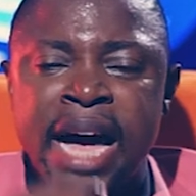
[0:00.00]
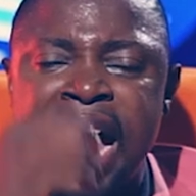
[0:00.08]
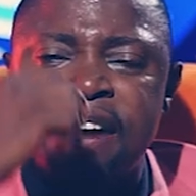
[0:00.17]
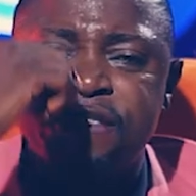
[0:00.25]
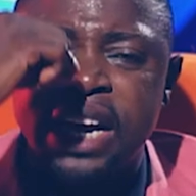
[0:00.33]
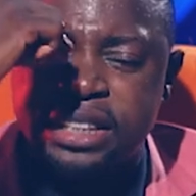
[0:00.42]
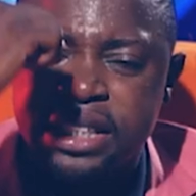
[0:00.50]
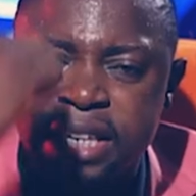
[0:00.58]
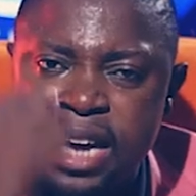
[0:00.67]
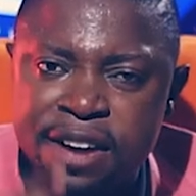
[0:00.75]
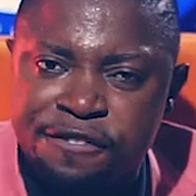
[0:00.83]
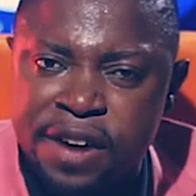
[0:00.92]
after she
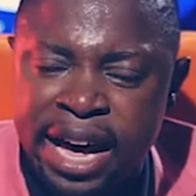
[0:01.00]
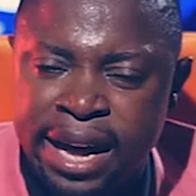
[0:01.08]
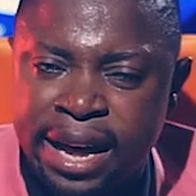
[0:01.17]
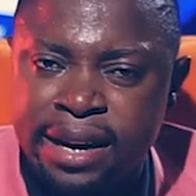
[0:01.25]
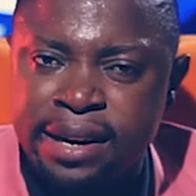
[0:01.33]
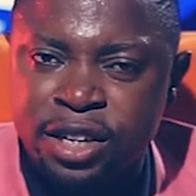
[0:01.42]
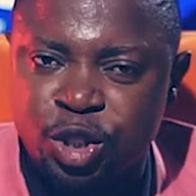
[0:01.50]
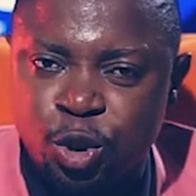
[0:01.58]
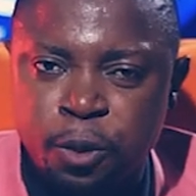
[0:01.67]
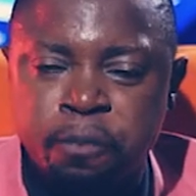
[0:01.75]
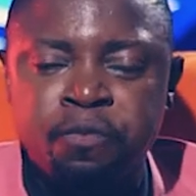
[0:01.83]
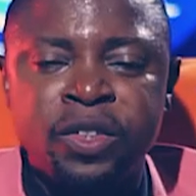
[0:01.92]
gave a
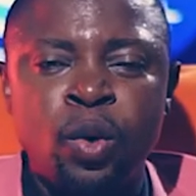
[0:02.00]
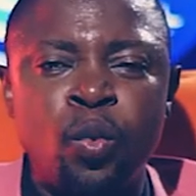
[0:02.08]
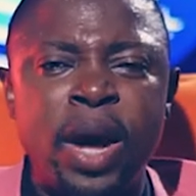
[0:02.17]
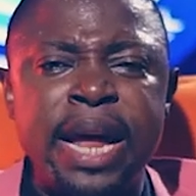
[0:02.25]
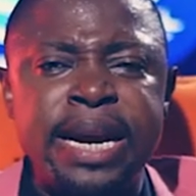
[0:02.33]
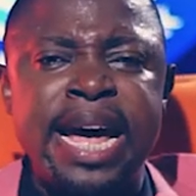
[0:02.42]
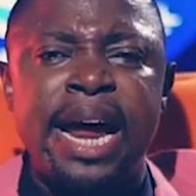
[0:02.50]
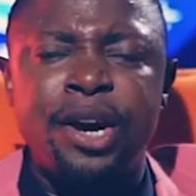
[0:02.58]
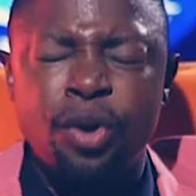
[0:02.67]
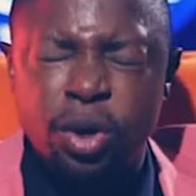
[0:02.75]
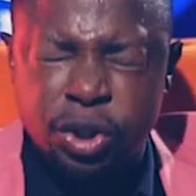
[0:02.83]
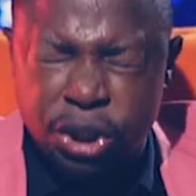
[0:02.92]
little, when the
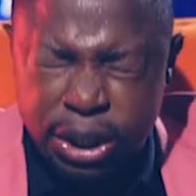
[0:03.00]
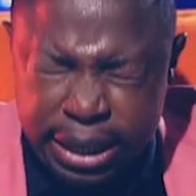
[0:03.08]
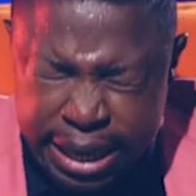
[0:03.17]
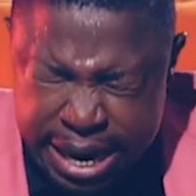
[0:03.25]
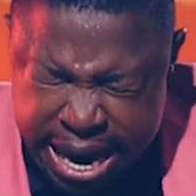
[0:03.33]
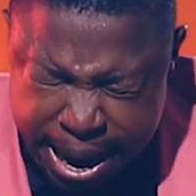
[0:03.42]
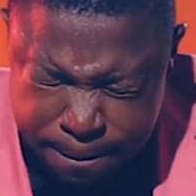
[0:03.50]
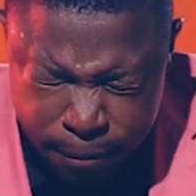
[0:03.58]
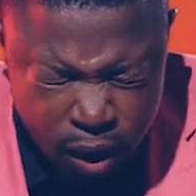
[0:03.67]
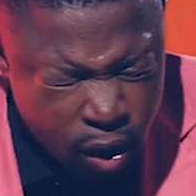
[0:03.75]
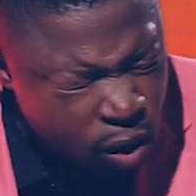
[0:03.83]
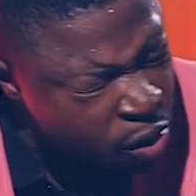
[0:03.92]
anointing
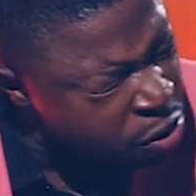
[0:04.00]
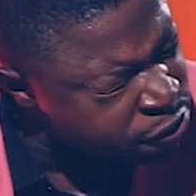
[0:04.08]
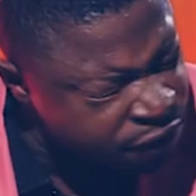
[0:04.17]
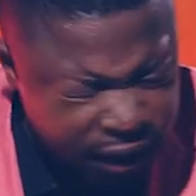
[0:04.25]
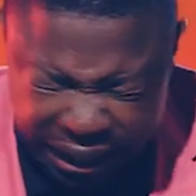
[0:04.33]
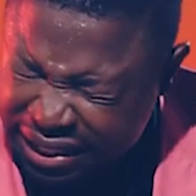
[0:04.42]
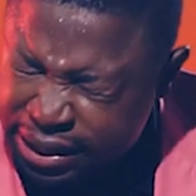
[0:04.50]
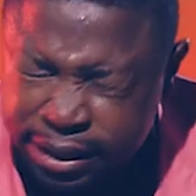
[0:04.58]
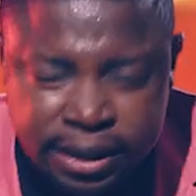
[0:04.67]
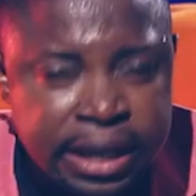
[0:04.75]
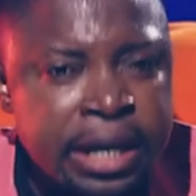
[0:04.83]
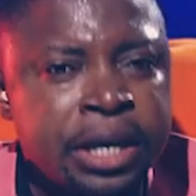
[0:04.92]
came over
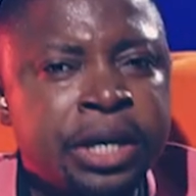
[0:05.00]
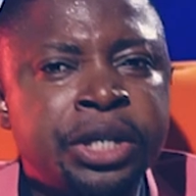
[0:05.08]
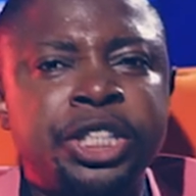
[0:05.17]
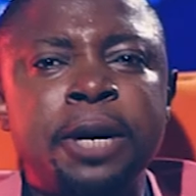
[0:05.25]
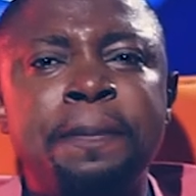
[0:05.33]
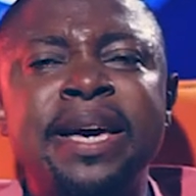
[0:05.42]
it, she